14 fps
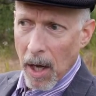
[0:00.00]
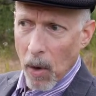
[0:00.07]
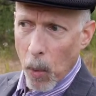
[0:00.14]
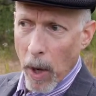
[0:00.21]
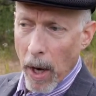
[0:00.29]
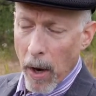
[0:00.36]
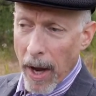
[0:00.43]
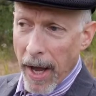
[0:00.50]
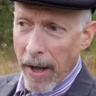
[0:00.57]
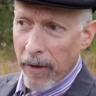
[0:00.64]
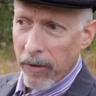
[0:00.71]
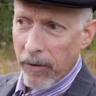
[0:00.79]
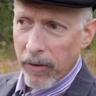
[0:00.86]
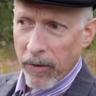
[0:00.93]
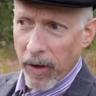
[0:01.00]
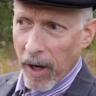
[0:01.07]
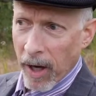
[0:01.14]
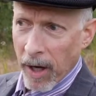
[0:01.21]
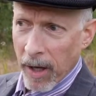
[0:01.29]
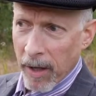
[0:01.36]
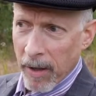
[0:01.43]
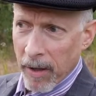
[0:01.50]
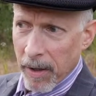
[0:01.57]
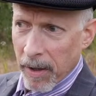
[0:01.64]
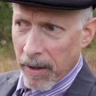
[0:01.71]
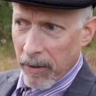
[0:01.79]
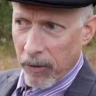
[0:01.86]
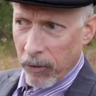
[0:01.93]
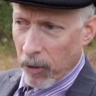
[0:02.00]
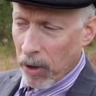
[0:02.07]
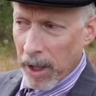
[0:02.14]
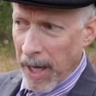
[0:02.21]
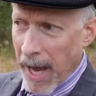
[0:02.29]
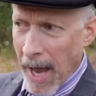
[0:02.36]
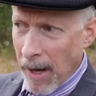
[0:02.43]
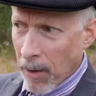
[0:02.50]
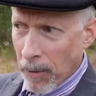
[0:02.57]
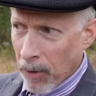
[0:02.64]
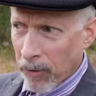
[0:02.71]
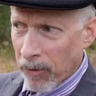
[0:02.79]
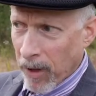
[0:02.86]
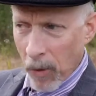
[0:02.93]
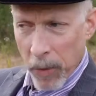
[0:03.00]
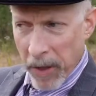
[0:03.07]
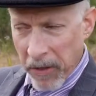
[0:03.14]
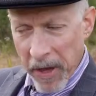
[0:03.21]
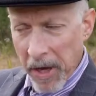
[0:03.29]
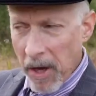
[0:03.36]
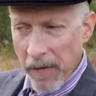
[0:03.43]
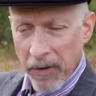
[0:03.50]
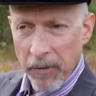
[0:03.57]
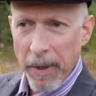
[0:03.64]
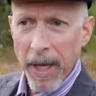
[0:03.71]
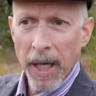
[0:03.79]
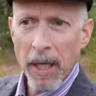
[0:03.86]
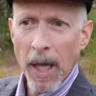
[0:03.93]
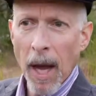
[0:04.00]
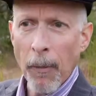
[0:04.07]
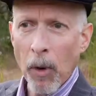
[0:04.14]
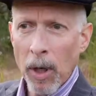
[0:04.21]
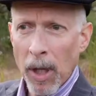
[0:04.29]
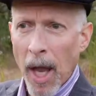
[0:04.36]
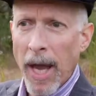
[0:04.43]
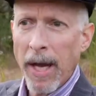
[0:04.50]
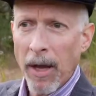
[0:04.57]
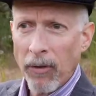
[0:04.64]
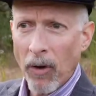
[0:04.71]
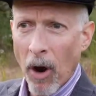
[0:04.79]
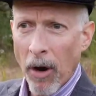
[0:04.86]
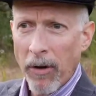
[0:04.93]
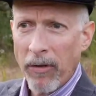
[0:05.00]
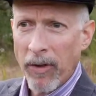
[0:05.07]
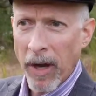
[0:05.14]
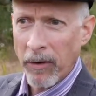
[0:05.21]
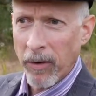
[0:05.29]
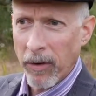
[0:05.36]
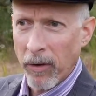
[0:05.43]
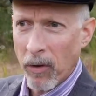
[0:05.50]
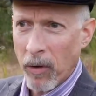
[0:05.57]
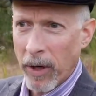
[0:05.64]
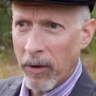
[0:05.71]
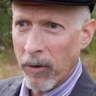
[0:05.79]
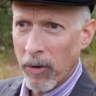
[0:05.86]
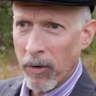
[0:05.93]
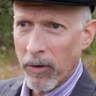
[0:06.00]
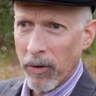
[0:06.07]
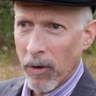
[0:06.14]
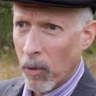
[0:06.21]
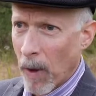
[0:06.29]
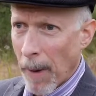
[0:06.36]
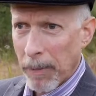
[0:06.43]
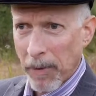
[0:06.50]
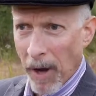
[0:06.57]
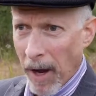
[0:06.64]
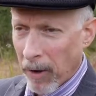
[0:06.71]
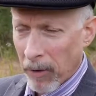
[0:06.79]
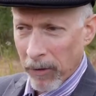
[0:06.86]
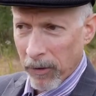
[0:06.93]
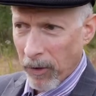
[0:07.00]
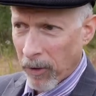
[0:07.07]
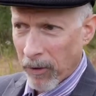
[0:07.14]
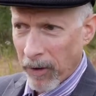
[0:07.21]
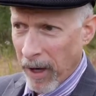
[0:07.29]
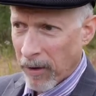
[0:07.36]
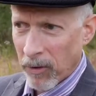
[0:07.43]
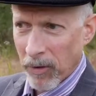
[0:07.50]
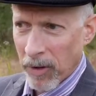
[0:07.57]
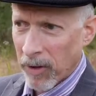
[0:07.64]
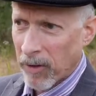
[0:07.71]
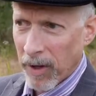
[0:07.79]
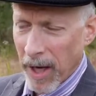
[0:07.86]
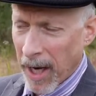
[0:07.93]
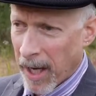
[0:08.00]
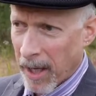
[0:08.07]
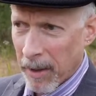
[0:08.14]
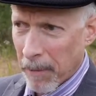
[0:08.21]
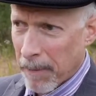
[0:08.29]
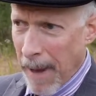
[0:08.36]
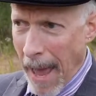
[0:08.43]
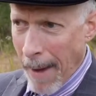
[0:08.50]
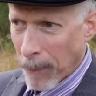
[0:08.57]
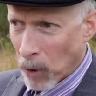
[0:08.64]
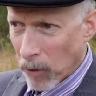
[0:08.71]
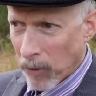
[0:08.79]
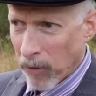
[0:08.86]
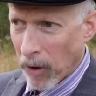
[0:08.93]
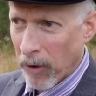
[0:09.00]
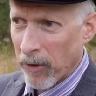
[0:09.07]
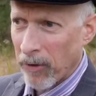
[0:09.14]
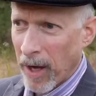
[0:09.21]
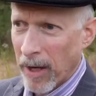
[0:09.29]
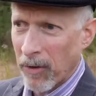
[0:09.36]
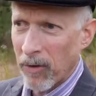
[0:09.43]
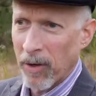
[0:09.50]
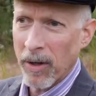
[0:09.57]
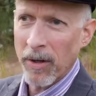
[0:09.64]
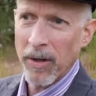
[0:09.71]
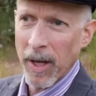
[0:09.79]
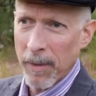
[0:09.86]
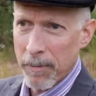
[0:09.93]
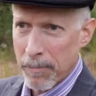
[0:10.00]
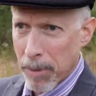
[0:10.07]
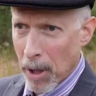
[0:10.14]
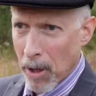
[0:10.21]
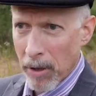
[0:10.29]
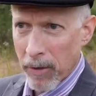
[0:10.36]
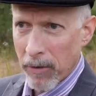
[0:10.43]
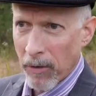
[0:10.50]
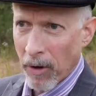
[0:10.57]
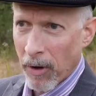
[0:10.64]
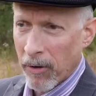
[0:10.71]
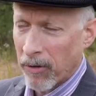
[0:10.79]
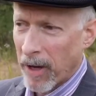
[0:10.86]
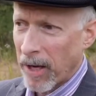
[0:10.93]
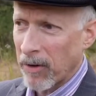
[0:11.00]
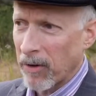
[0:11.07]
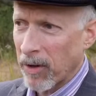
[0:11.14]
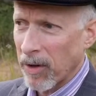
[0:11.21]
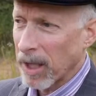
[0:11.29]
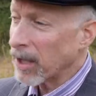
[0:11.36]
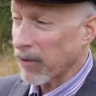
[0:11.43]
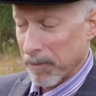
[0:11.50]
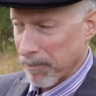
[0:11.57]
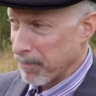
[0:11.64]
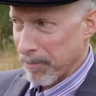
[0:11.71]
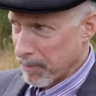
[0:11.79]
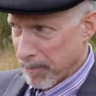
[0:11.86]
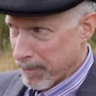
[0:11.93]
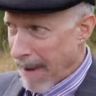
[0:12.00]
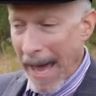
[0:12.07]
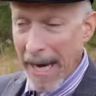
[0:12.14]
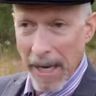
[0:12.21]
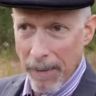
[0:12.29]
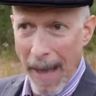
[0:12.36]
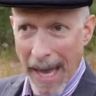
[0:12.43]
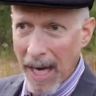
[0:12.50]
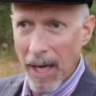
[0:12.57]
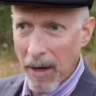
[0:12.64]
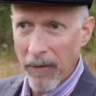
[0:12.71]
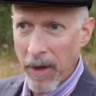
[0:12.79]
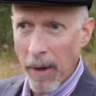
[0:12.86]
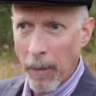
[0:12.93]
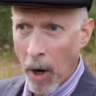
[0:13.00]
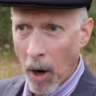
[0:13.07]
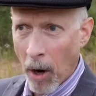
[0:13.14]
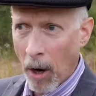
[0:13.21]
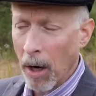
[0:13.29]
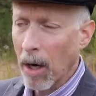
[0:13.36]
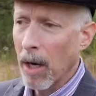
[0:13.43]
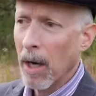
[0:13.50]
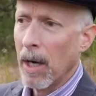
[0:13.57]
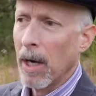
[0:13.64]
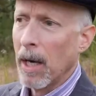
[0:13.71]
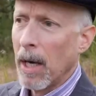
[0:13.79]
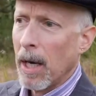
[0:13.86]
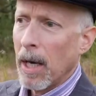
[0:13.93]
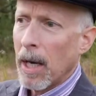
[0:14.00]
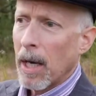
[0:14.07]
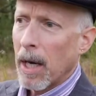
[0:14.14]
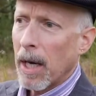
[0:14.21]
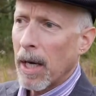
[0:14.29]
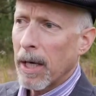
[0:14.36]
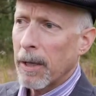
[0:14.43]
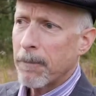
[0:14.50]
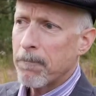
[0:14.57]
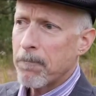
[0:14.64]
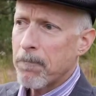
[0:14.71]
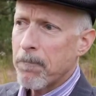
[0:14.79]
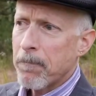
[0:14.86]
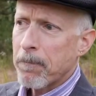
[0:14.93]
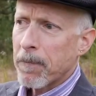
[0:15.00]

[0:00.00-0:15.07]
Whereas certainly animals that we think of as being a lot more like us are sentient creatures. You know, reptiles are sentient, and mammals are sentient, and birds are sentient. At least many, many of them are.